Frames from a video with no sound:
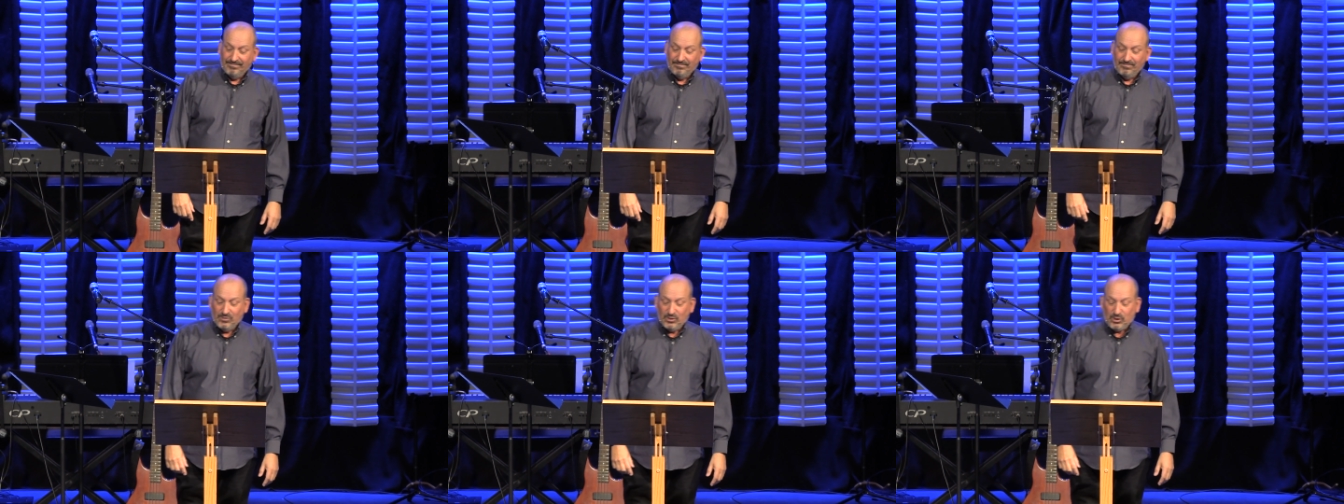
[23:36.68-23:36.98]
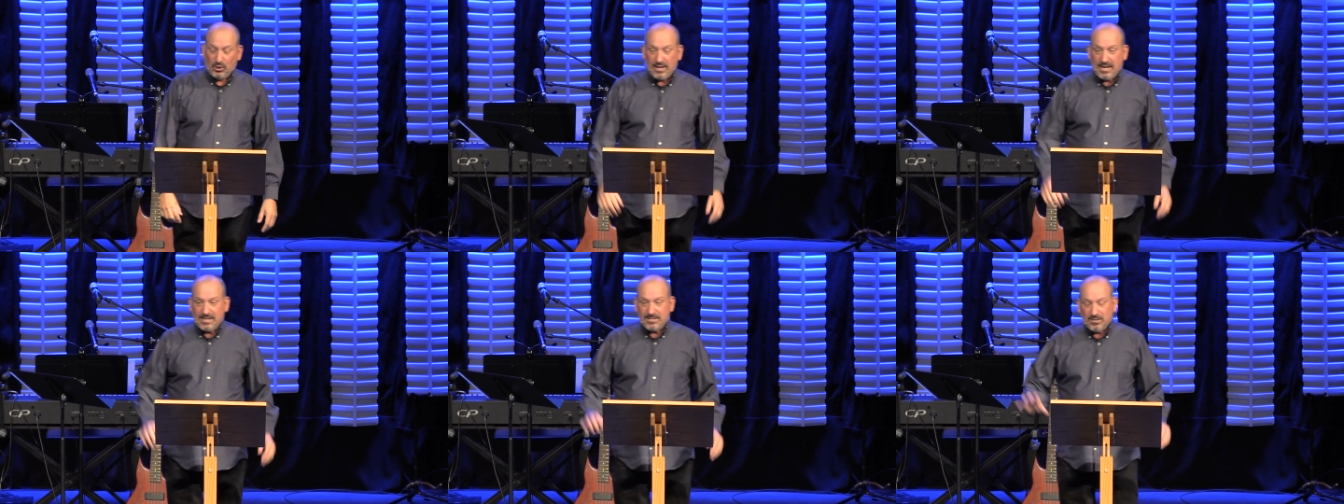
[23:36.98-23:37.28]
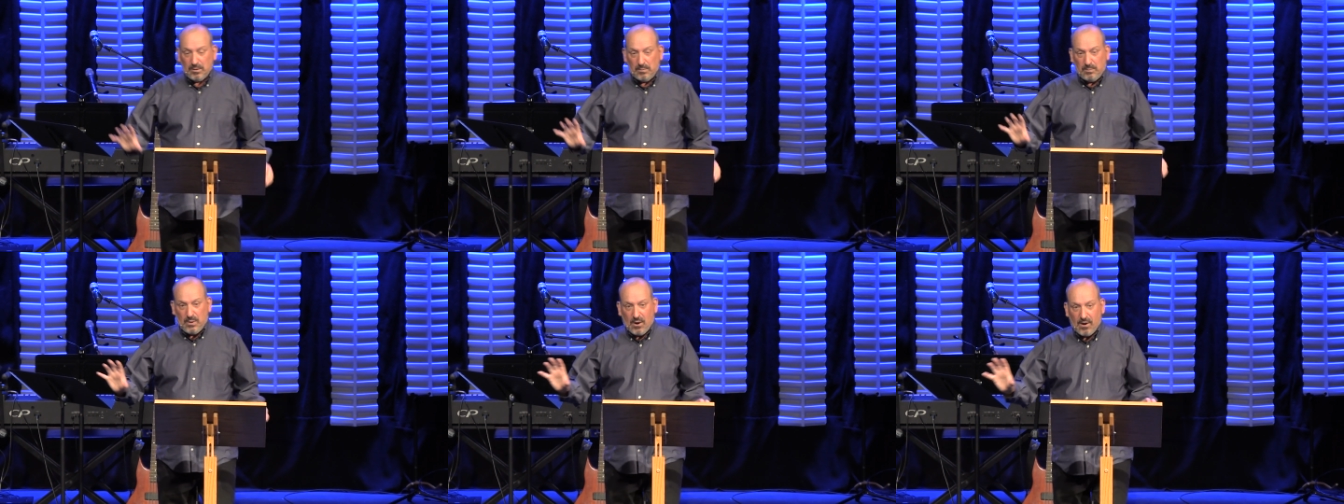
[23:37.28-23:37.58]
So that's
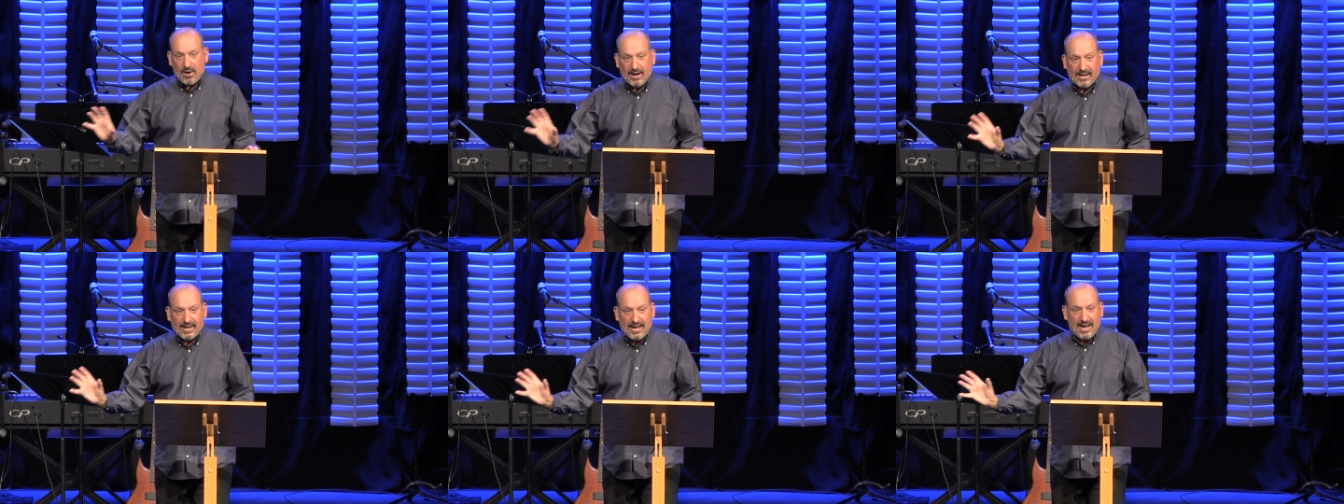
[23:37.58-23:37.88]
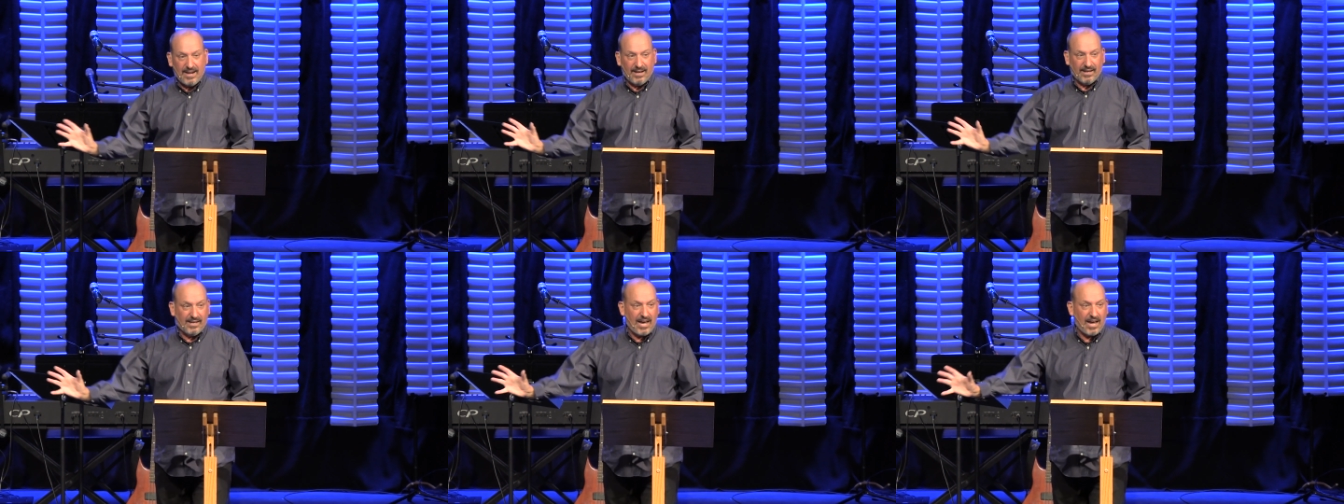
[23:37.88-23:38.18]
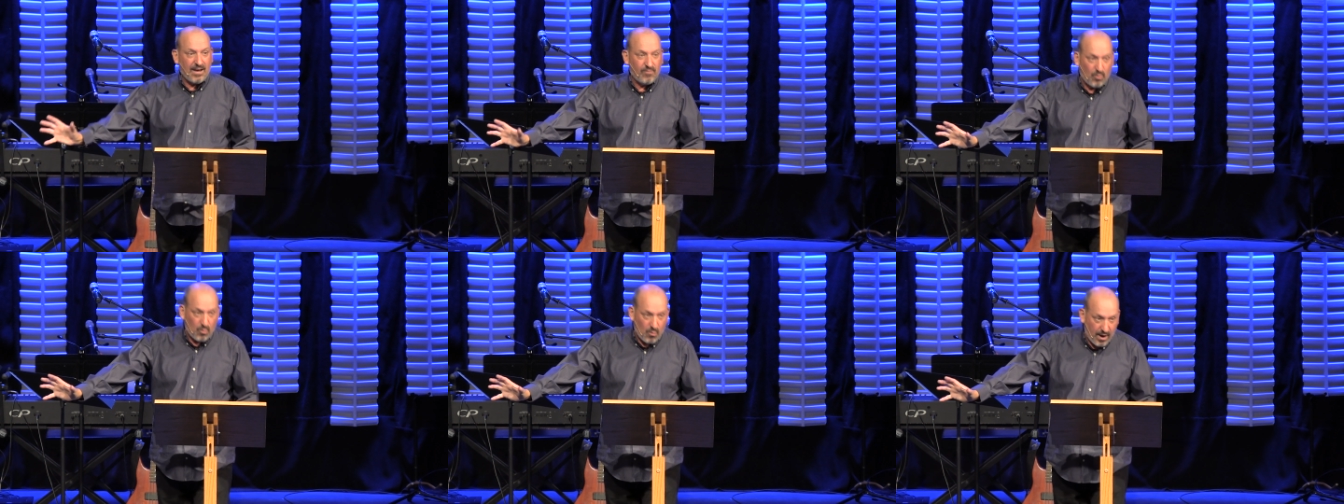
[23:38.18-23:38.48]
the part I kind of
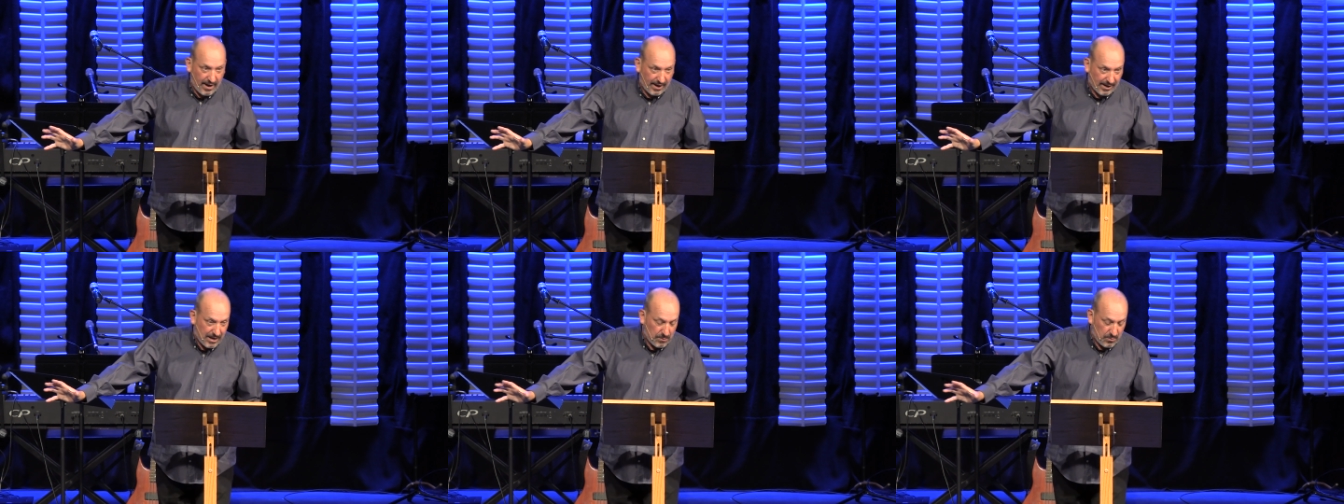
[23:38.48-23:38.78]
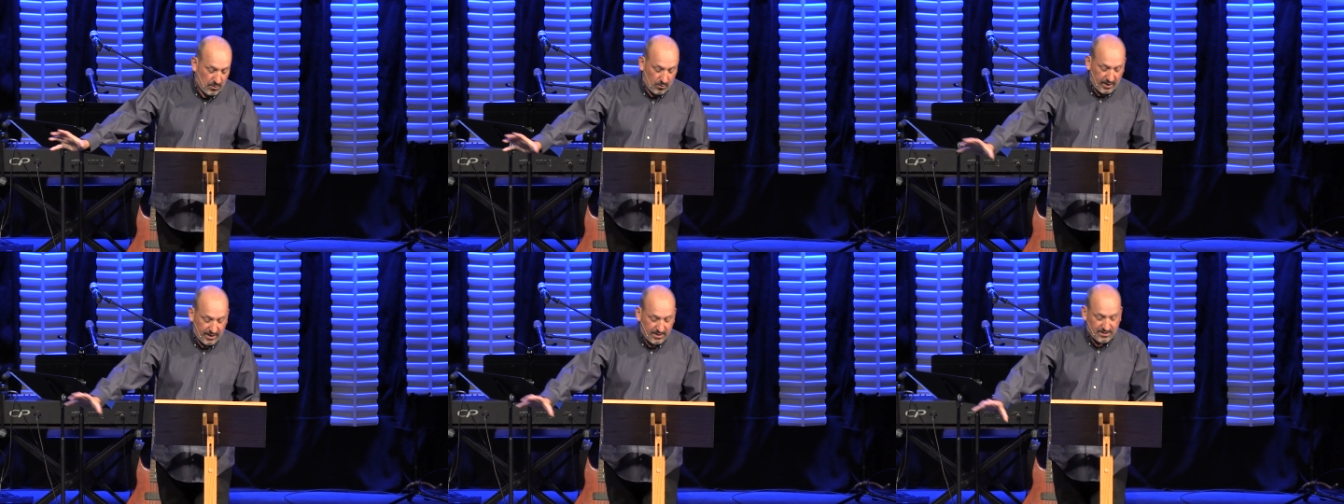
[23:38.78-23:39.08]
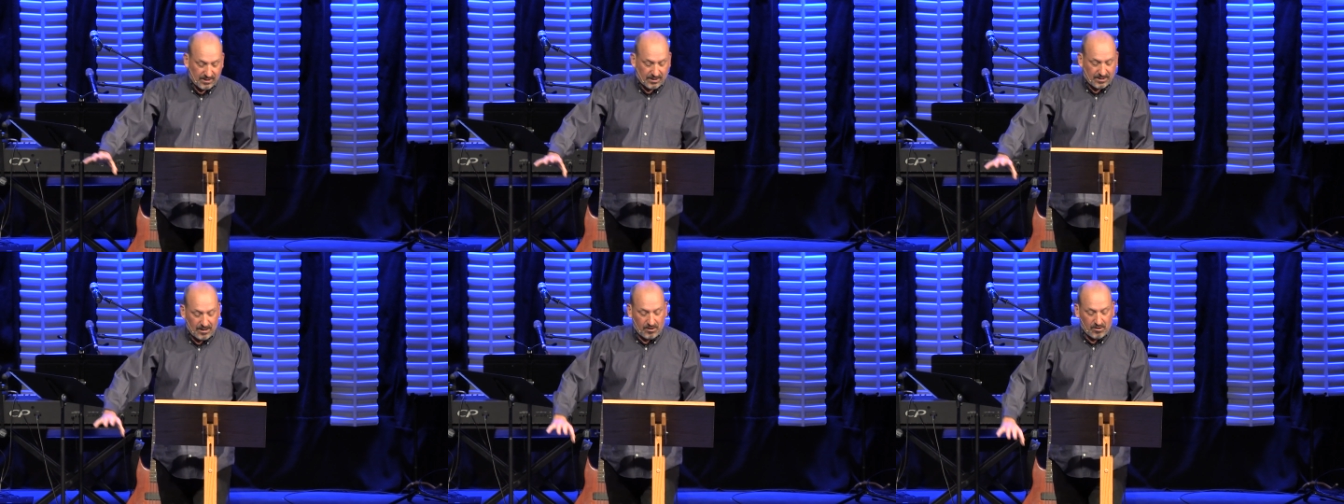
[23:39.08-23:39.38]
gave away a couple
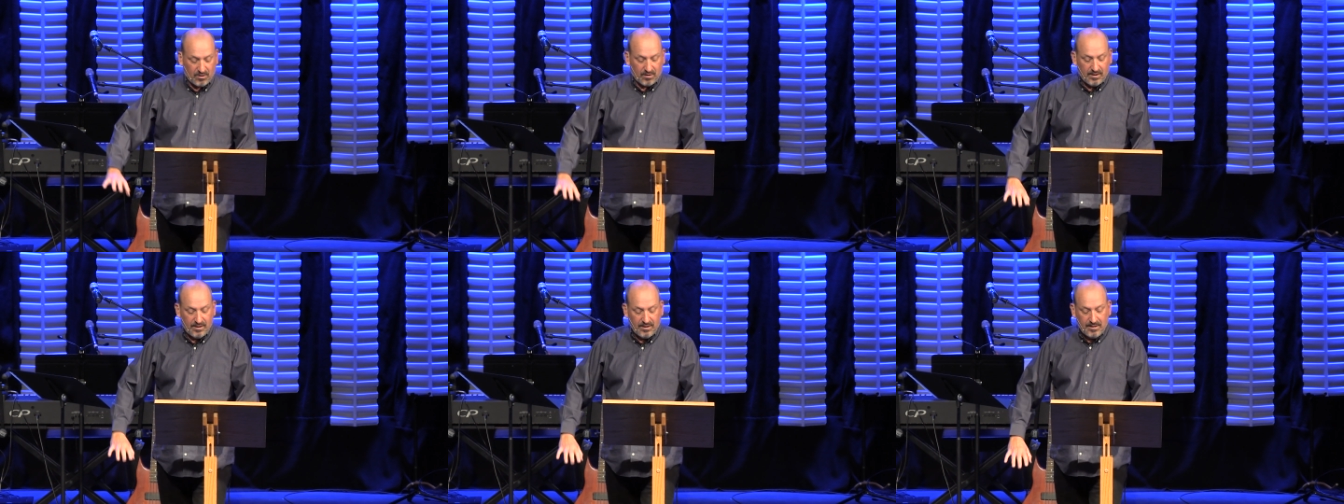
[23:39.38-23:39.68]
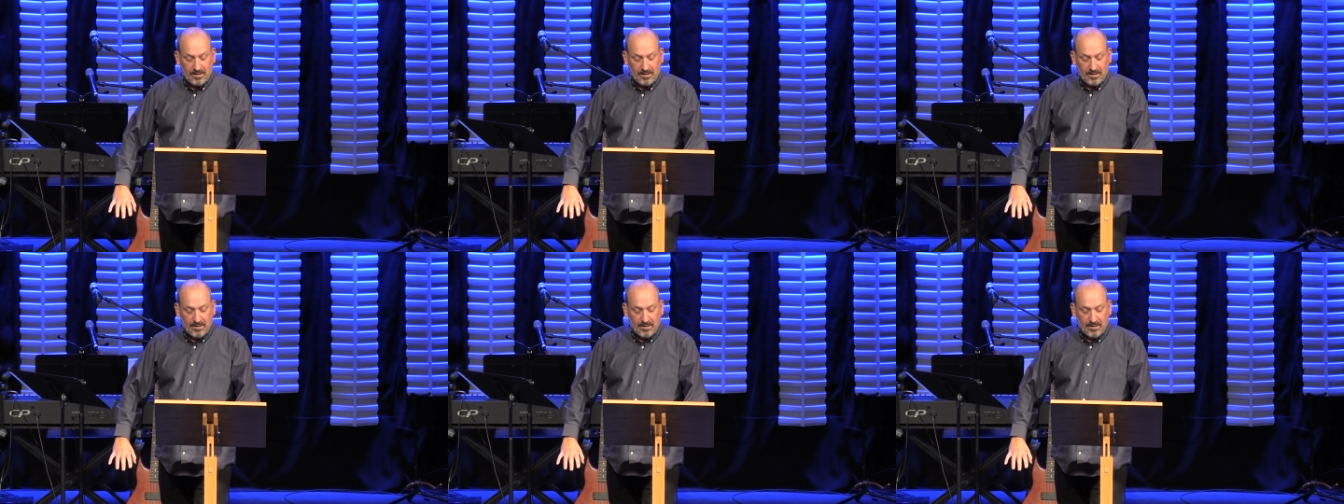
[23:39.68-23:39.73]
weeks ago.